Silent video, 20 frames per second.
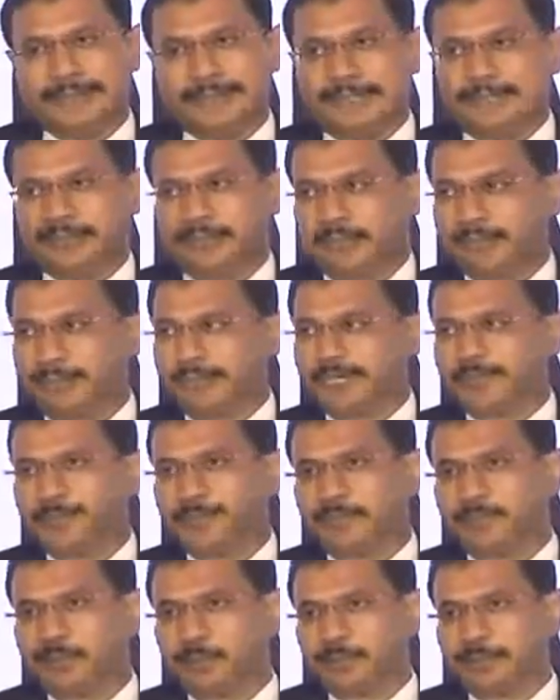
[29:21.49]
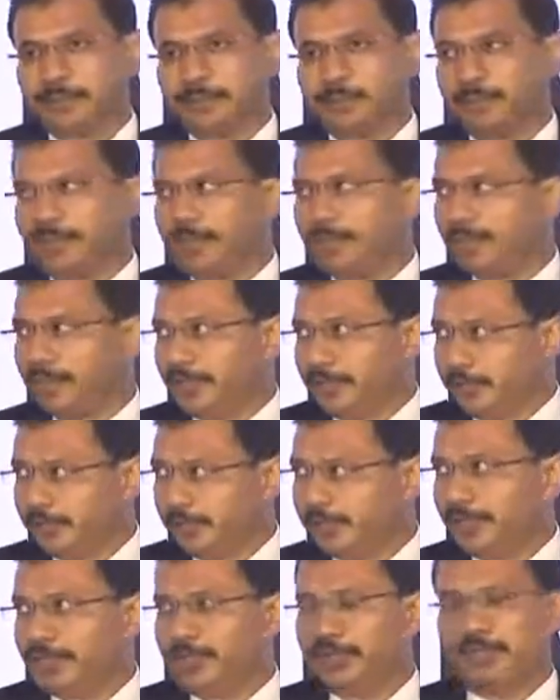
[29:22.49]
And the third aspect was the domain bit,
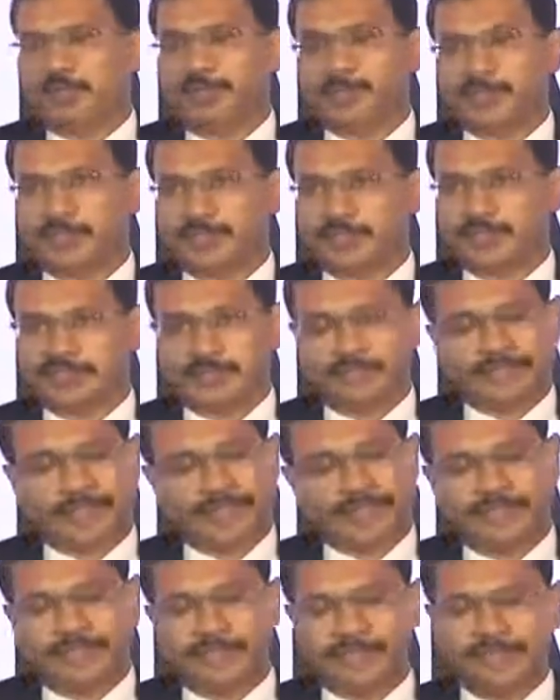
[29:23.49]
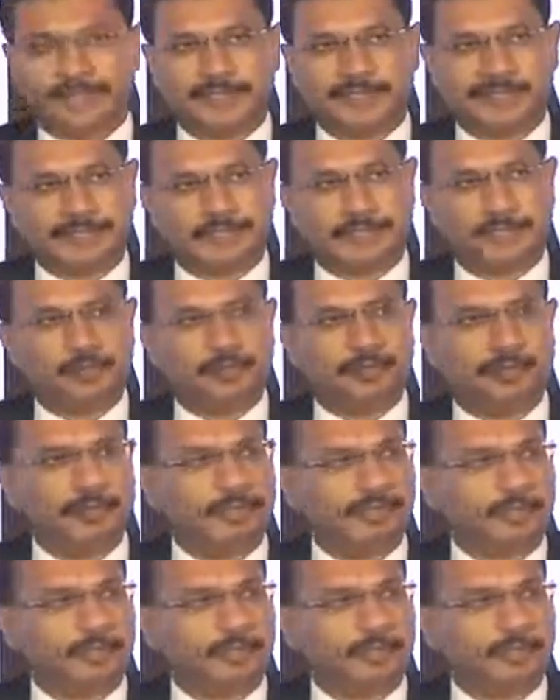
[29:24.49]
which I think is easy to